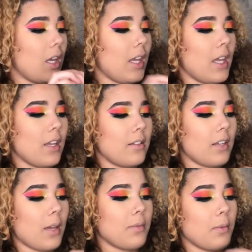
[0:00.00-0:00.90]
and
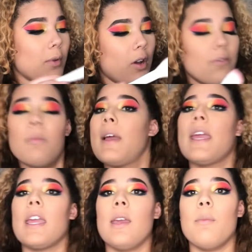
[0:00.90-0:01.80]
tap some off of my
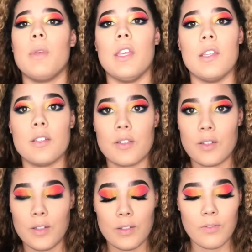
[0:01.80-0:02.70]
hand because
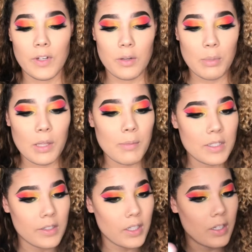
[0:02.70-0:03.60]
it's very
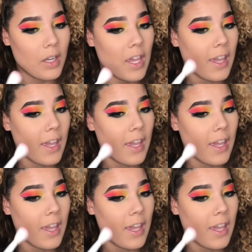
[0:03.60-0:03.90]
pigmented,